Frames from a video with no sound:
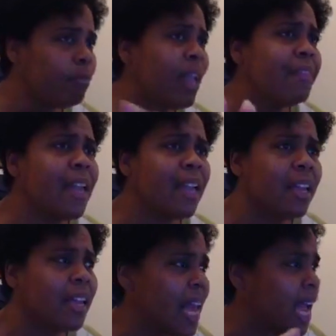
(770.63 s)
and they
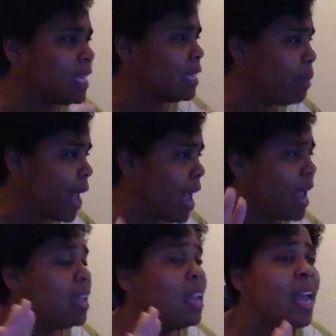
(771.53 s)
can connect and
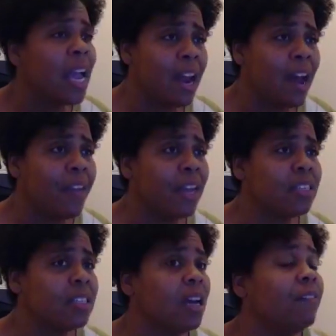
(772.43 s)
pay and all that
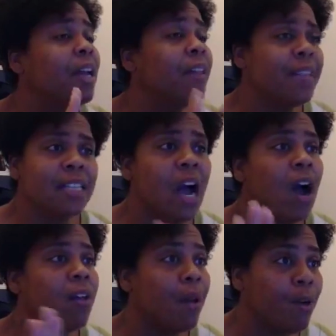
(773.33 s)
good stuff. That's
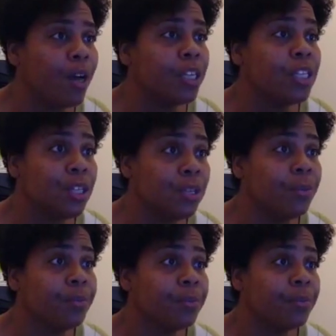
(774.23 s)
all I wanted to
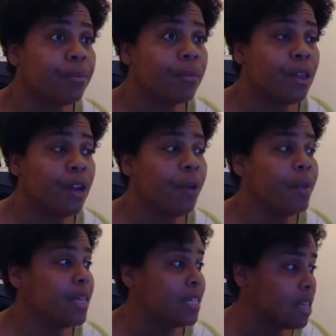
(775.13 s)
do. You know what I
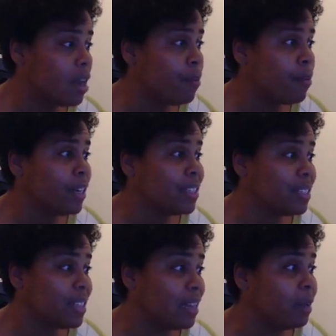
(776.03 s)
mean? That's all I wanted to
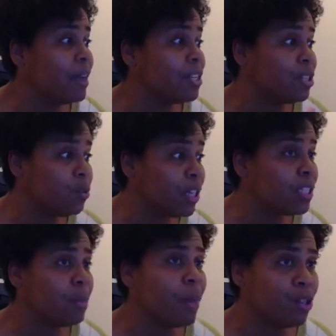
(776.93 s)
set up. I just wanted
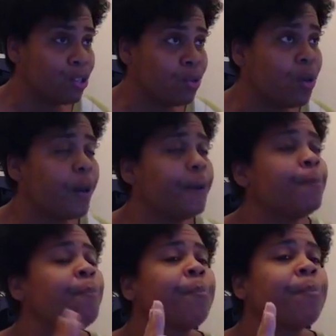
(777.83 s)
to make sure
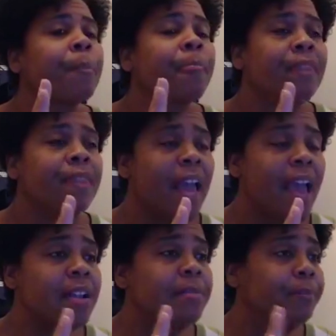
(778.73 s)

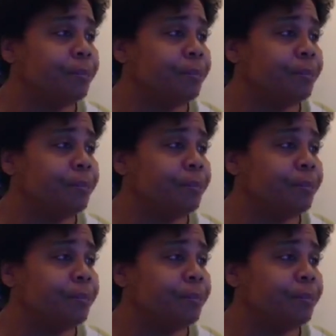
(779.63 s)
that,